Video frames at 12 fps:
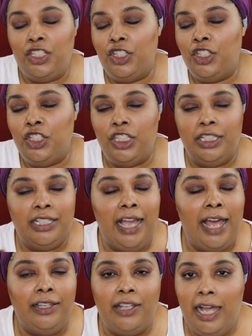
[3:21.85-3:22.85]
and she's
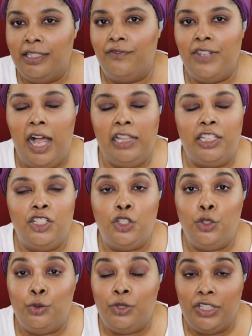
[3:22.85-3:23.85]
got lots of
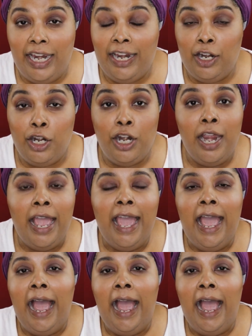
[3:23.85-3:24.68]
knowledge to share.